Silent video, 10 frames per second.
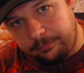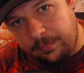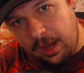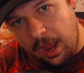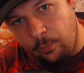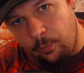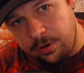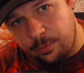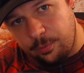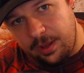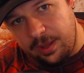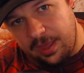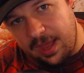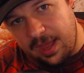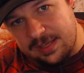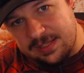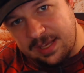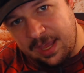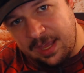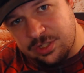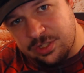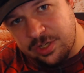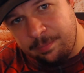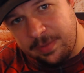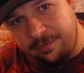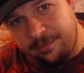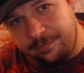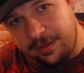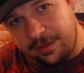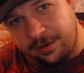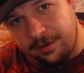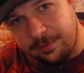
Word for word: I wonder why you guys can't ship me a figure,